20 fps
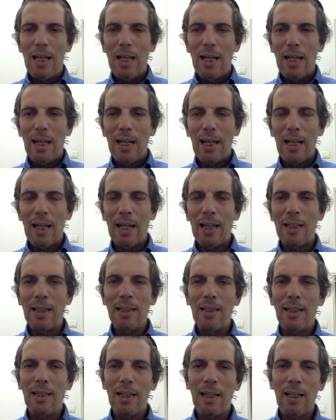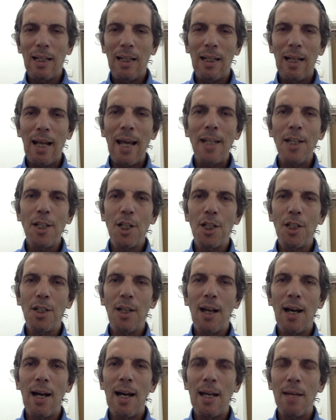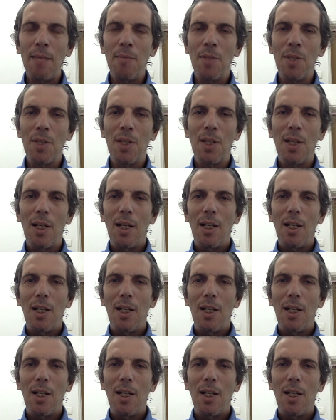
And in ancient times,